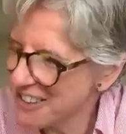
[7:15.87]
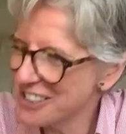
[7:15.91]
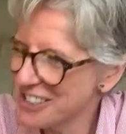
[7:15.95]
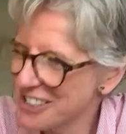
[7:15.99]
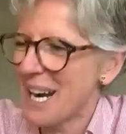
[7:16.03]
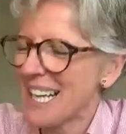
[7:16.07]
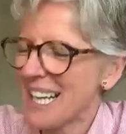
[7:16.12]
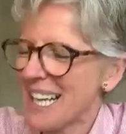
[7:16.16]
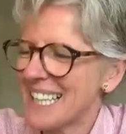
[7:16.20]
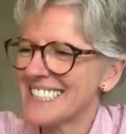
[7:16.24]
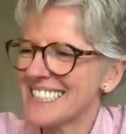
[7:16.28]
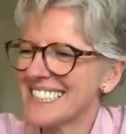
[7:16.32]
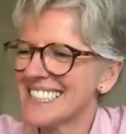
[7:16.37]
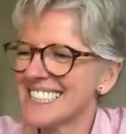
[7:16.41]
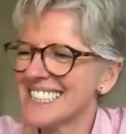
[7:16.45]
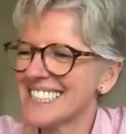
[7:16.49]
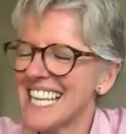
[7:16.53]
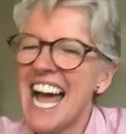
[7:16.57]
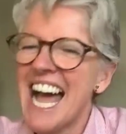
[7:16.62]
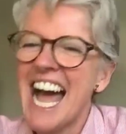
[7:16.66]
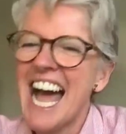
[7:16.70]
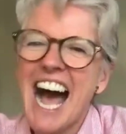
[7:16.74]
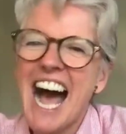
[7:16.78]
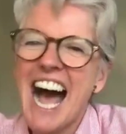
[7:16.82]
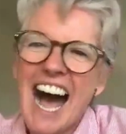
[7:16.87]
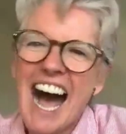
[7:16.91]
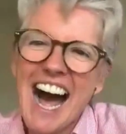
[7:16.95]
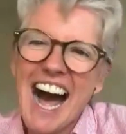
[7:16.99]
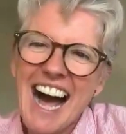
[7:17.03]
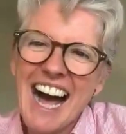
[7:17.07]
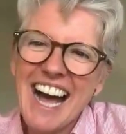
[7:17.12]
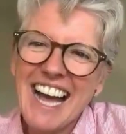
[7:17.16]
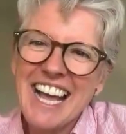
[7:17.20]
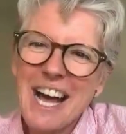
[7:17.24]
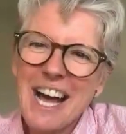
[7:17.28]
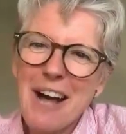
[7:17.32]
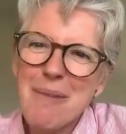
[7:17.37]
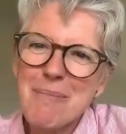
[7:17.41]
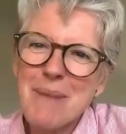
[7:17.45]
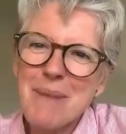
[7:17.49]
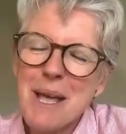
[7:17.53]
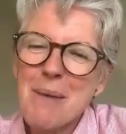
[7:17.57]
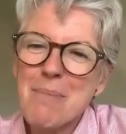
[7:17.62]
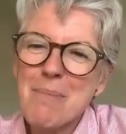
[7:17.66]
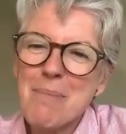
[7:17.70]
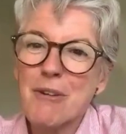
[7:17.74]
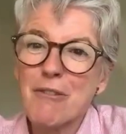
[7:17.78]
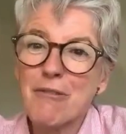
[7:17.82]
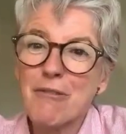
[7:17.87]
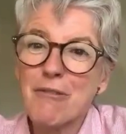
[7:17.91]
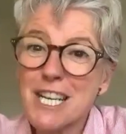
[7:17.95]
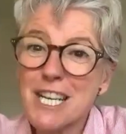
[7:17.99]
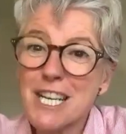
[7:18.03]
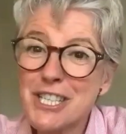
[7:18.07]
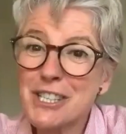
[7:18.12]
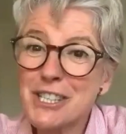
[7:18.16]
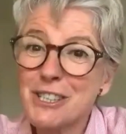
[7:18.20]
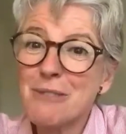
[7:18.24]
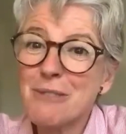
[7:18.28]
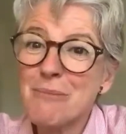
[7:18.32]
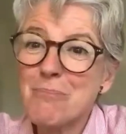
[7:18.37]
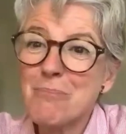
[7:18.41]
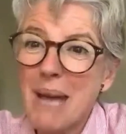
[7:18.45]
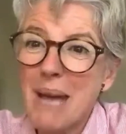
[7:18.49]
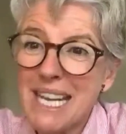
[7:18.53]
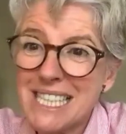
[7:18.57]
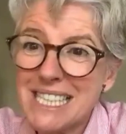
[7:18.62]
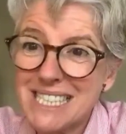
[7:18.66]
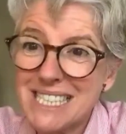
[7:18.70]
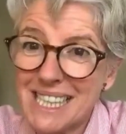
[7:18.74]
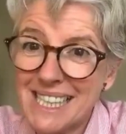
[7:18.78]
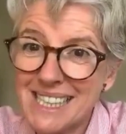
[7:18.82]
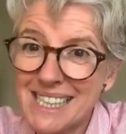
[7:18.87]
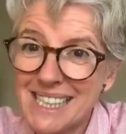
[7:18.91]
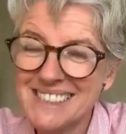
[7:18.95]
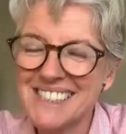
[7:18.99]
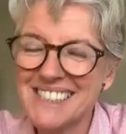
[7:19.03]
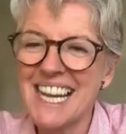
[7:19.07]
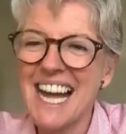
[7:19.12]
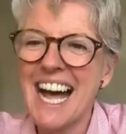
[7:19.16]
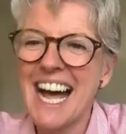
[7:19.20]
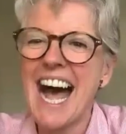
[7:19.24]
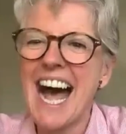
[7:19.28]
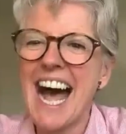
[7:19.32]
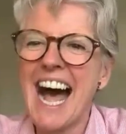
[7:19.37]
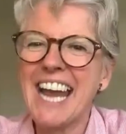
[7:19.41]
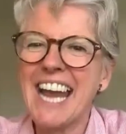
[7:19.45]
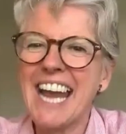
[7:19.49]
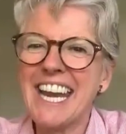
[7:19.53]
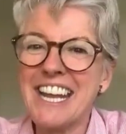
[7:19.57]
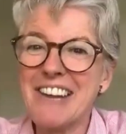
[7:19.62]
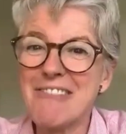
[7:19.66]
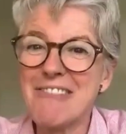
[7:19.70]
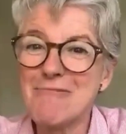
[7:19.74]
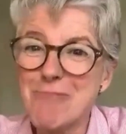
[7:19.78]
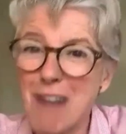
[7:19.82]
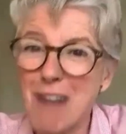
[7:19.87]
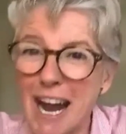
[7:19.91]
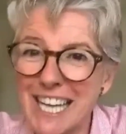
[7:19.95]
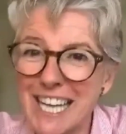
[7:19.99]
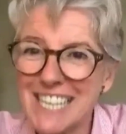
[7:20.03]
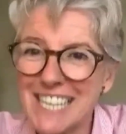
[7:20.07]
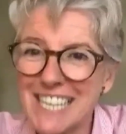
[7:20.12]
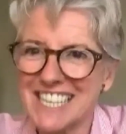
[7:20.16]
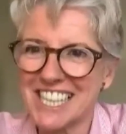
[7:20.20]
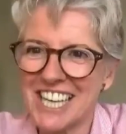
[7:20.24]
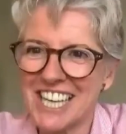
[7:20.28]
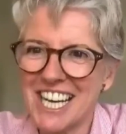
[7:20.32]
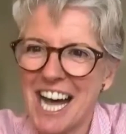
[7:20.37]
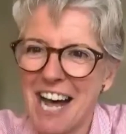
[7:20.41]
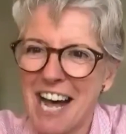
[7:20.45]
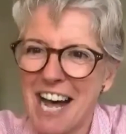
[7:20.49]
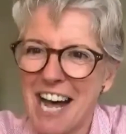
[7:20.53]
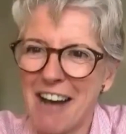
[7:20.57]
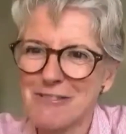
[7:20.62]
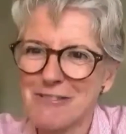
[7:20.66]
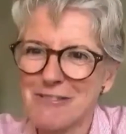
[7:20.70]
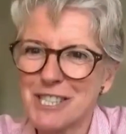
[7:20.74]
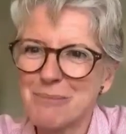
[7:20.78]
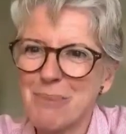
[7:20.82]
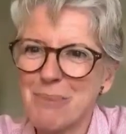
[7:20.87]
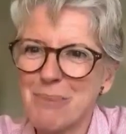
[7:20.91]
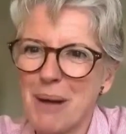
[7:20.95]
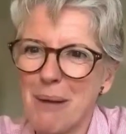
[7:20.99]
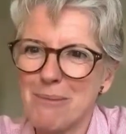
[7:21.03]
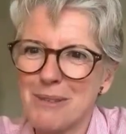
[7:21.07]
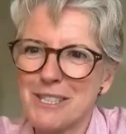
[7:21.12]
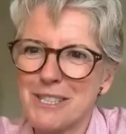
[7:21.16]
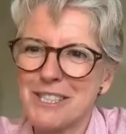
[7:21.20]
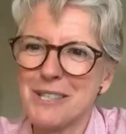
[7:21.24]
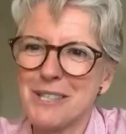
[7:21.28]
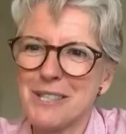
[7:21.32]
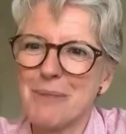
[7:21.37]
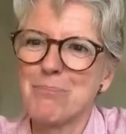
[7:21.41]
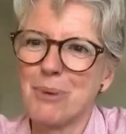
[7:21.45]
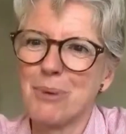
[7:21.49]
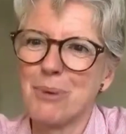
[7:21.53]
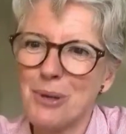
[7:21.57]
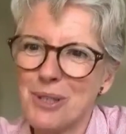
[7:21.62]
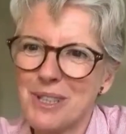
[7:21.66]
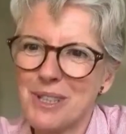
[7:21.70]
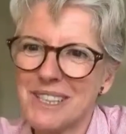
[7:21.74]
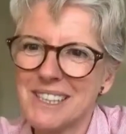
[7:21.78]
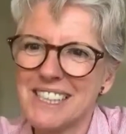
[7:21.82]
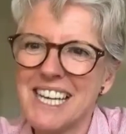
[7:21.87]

to practice. I am a professional mentor and a writer. I have just published a book.